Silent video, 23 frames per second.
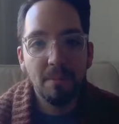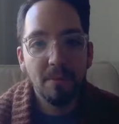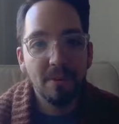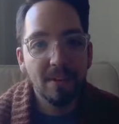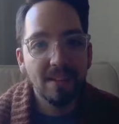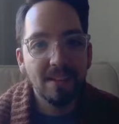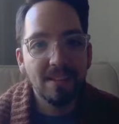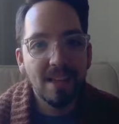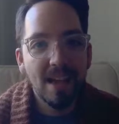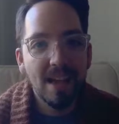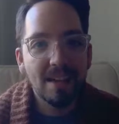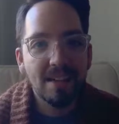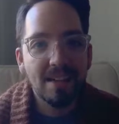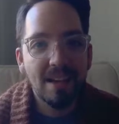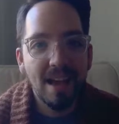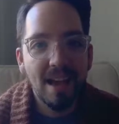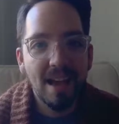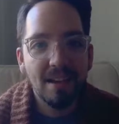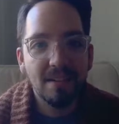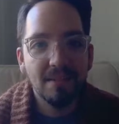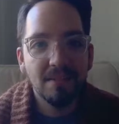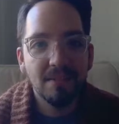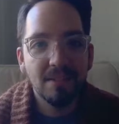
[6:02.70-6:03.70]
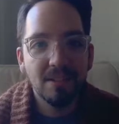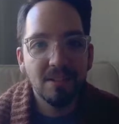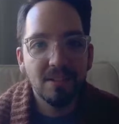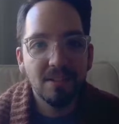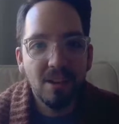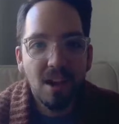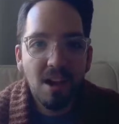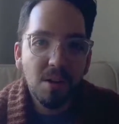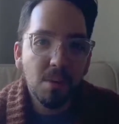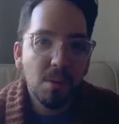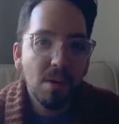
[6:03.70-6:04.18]
really excited to have
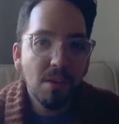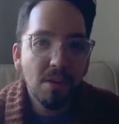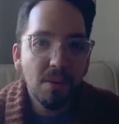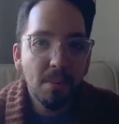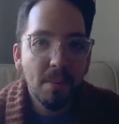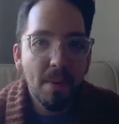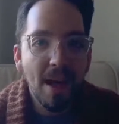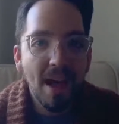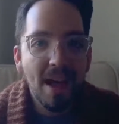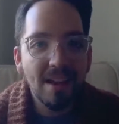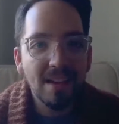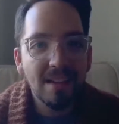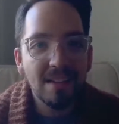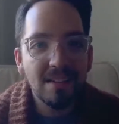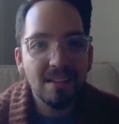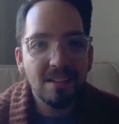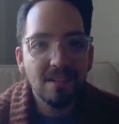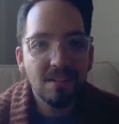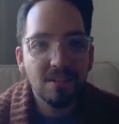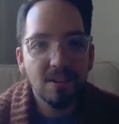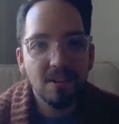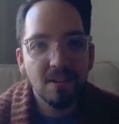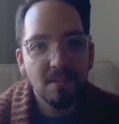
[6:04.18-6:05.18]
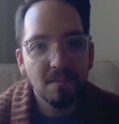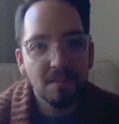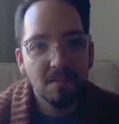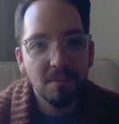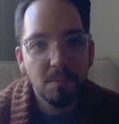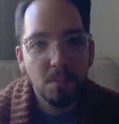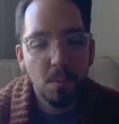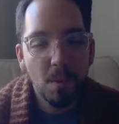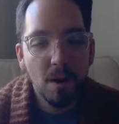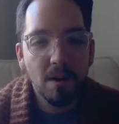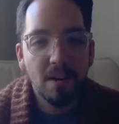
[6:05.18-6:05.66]
sock weather back and to start
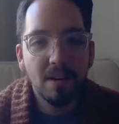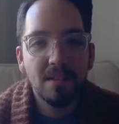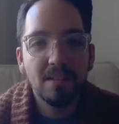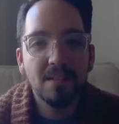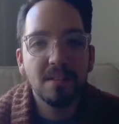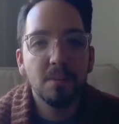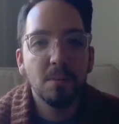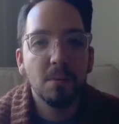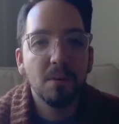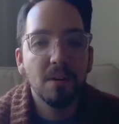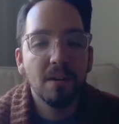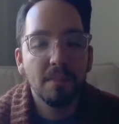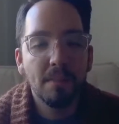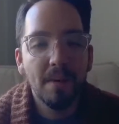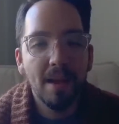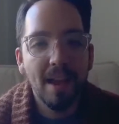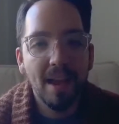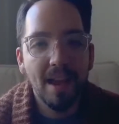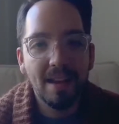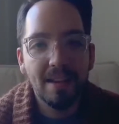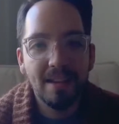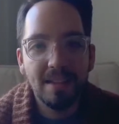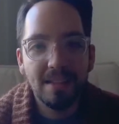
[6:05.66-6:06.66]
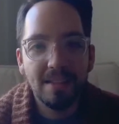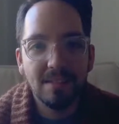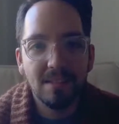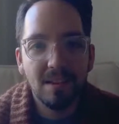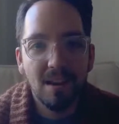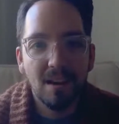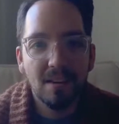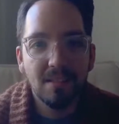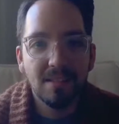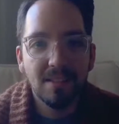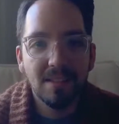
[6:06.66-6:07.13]
wearing some more of my hand knit
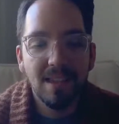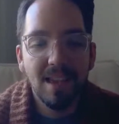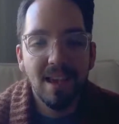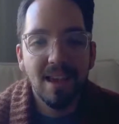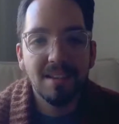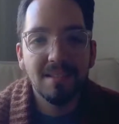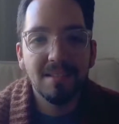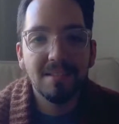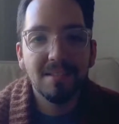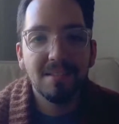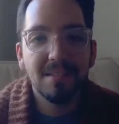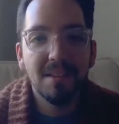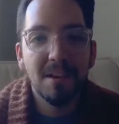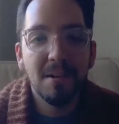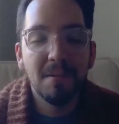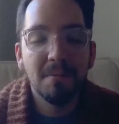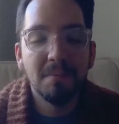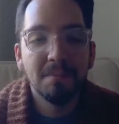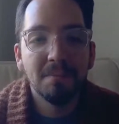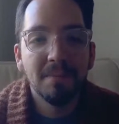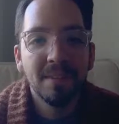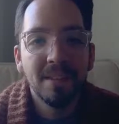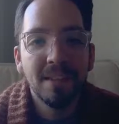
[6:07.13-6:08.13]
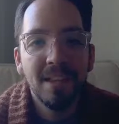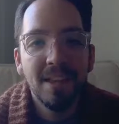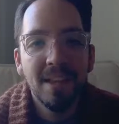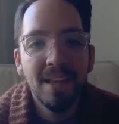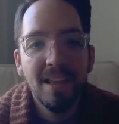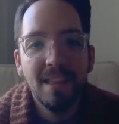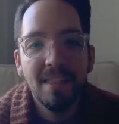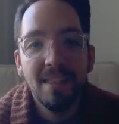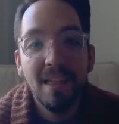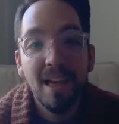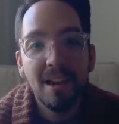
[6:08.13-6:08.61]
socks again. So
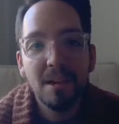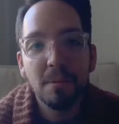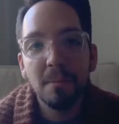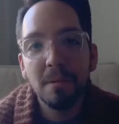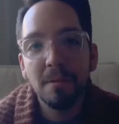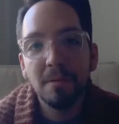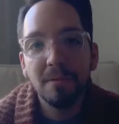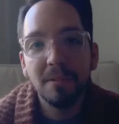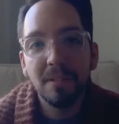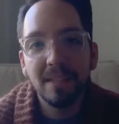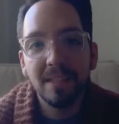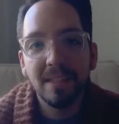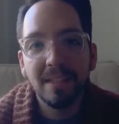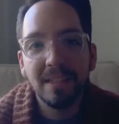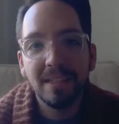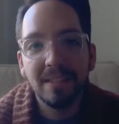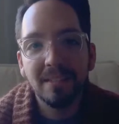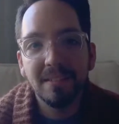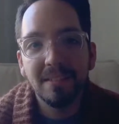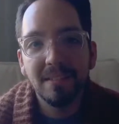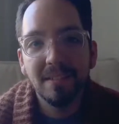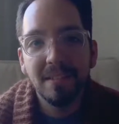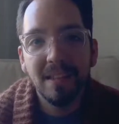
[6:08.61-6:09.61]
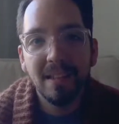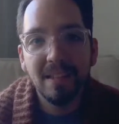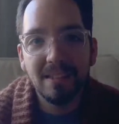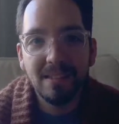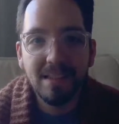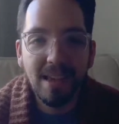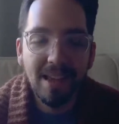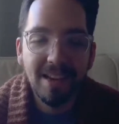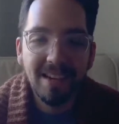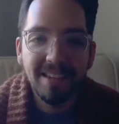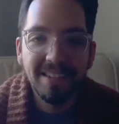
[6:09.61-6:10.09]
that'll be really
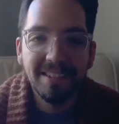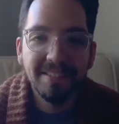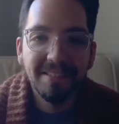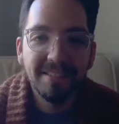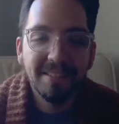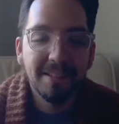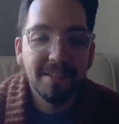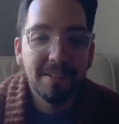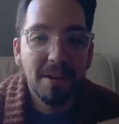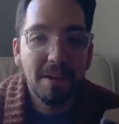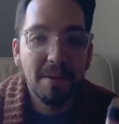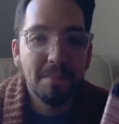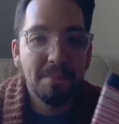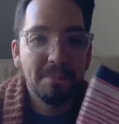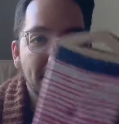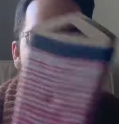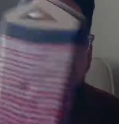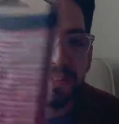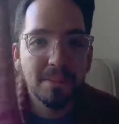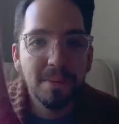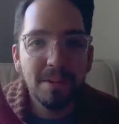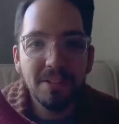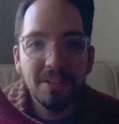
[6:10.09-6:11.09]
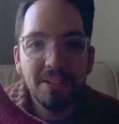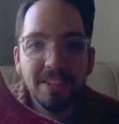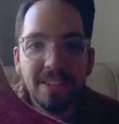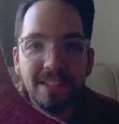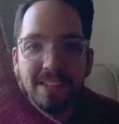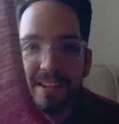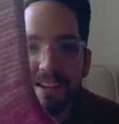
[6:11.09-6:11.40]
exciting. So especially